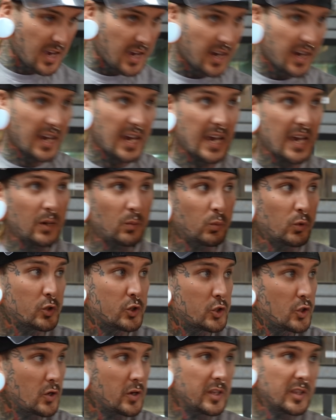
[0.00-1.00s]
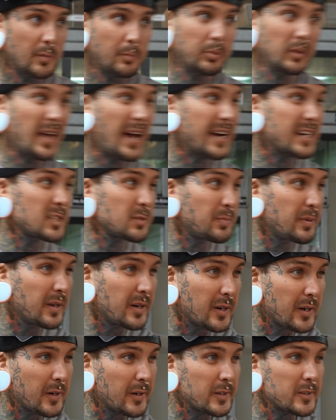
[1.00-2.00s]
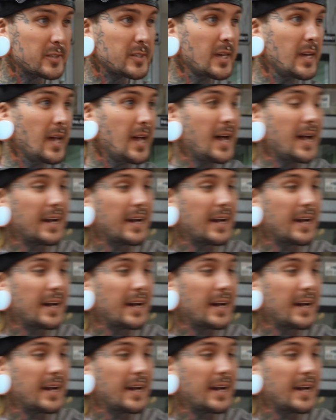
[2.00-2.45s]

and we'll show you the black spitters.